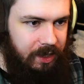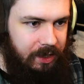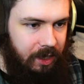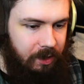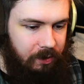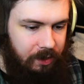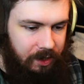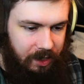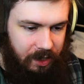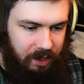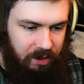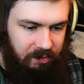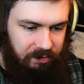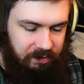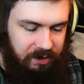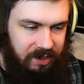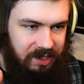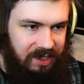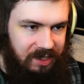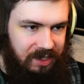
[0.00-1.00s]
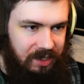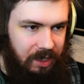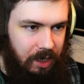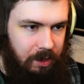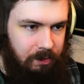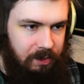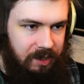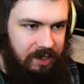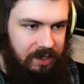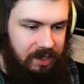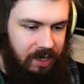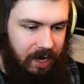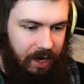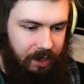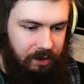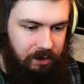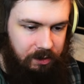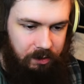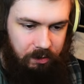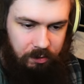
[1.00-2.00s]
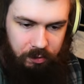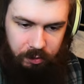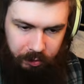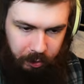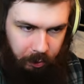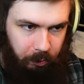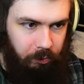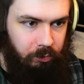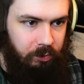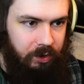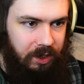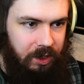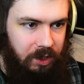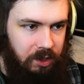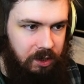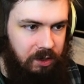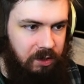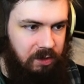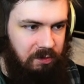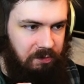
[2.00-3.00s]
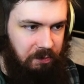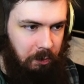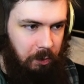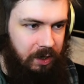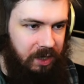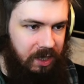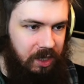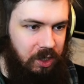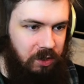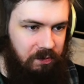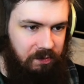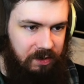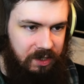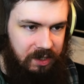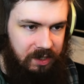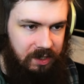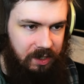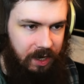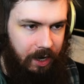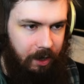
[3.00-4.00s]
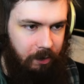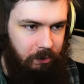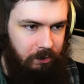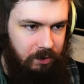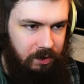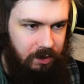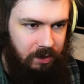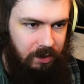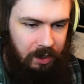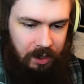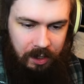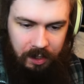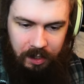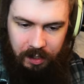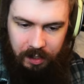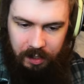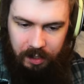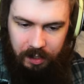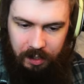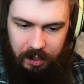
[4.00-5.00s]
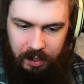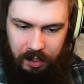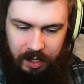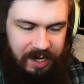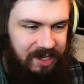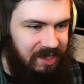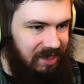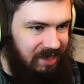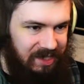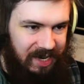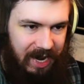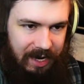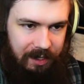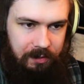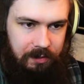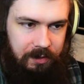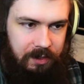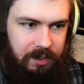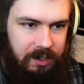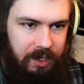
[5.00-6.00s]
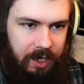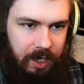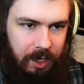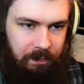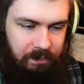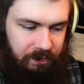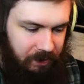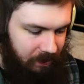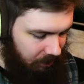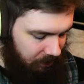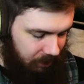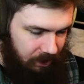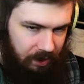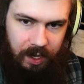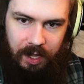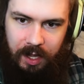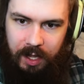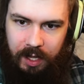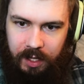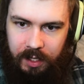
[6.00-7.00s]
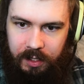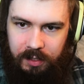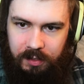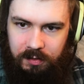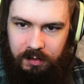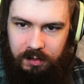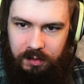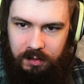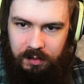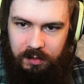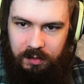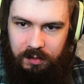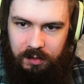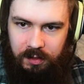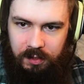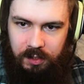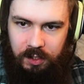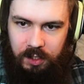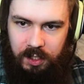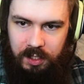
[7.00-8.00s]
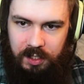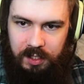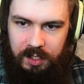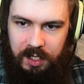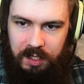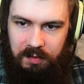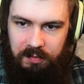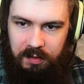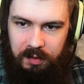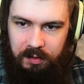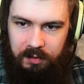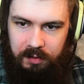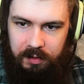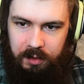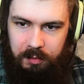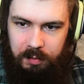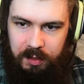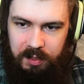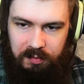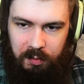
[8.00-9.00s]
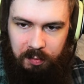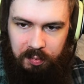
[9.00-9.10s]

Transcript: now I have the same exact note regions for each of these sounds as exactly the same. And to just give a little bit of a